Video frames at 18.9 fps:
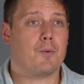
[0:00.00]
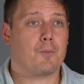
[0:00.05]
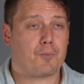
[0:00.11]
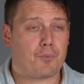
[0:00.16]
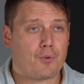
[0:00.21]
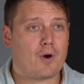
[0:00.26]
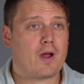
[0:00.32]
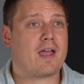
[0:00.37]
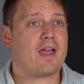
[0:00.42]

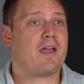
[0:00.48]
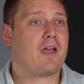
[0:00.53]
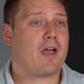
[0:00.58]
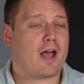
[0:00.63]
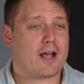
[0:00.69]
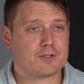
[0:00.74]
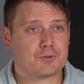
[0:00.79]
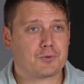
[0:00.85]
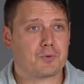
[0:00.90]
Pray,
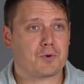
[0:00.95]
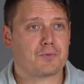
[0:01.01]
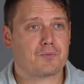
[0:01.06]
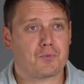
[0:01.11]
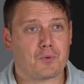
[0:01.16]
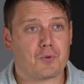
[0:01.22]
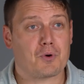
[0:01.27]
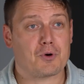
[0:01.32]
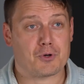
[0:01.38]
ask the Lord
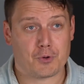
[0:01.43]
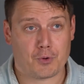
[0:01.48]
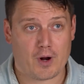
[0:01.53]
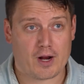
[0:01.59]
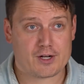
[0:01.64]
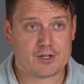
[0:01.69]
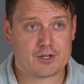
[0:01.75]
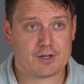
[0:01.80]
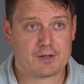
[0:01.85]
for
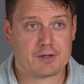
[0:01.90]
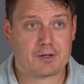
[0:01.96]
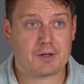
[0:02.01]
direction.